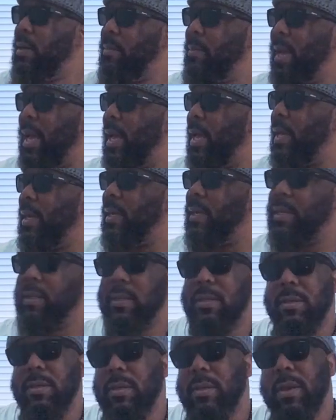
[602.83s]
man,
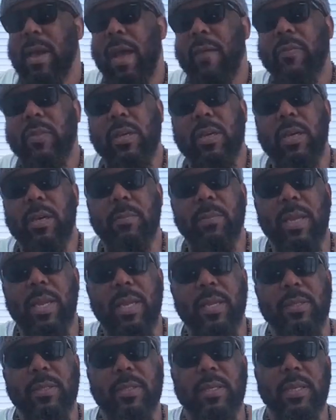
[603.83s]
you, you have to come
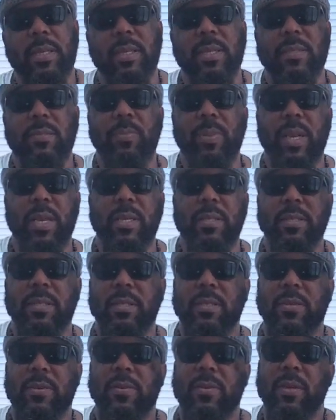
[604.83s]
here and see this place.
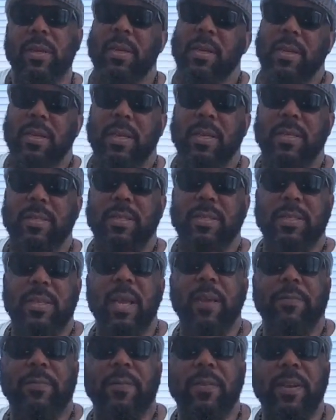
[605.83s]
It's it's
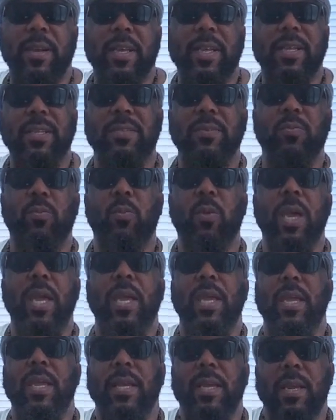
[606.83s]
different. It's
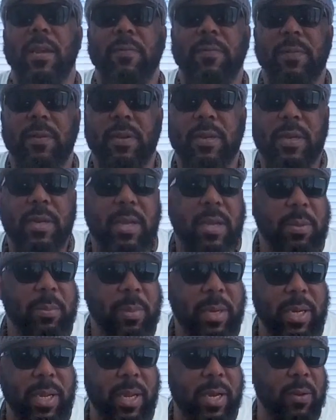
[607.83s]
way different.
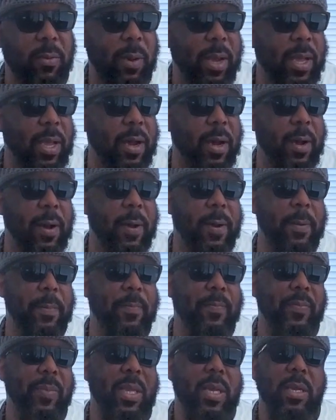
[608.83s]
But anyway,
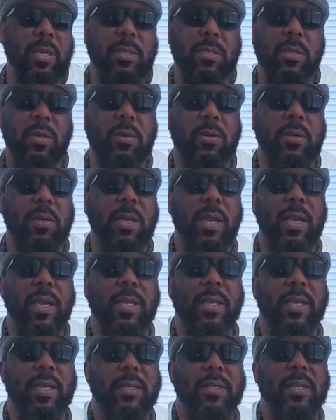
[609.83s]
um, so it,
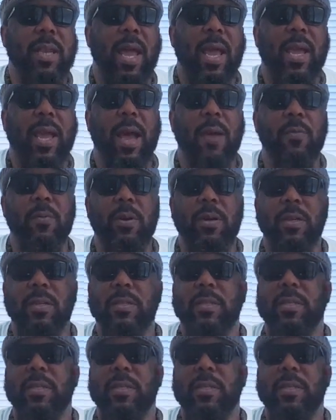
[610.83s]
it's like I want to